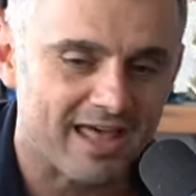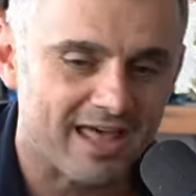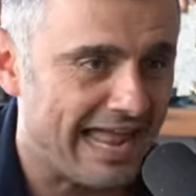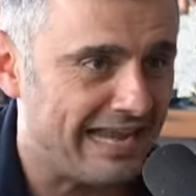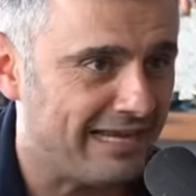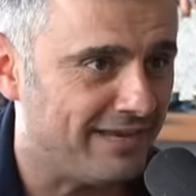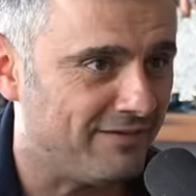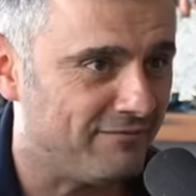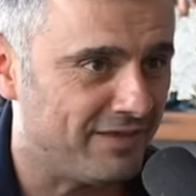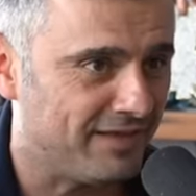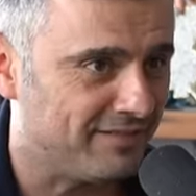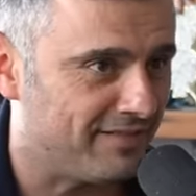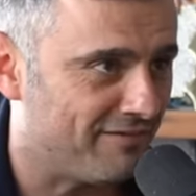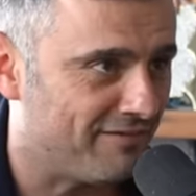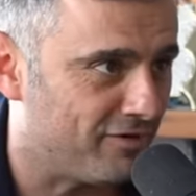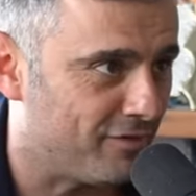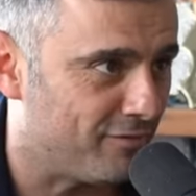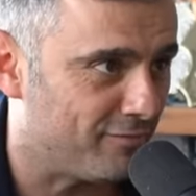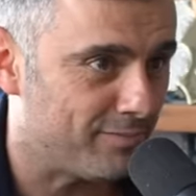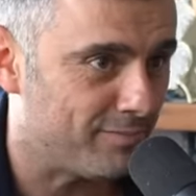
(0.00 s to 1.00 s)
any of the
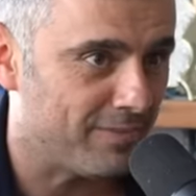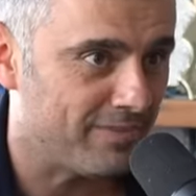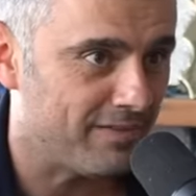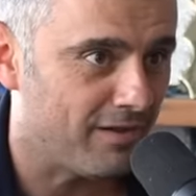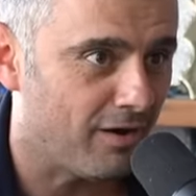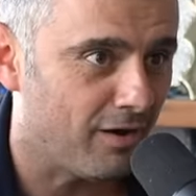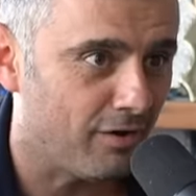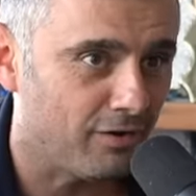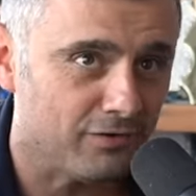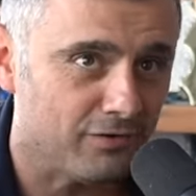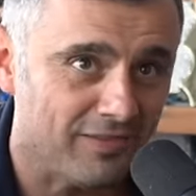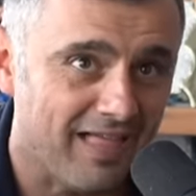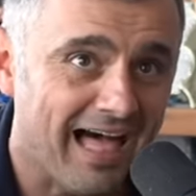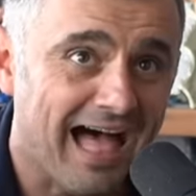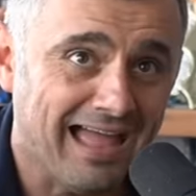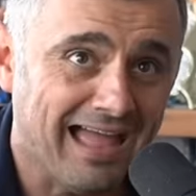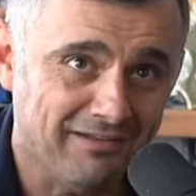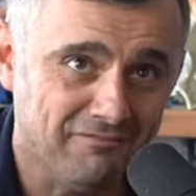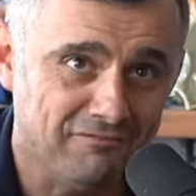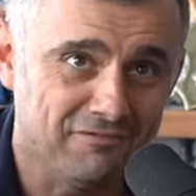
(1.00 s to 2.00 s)
eleven of them are
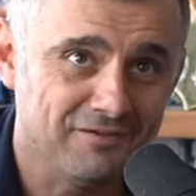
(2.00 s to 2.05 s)
alive.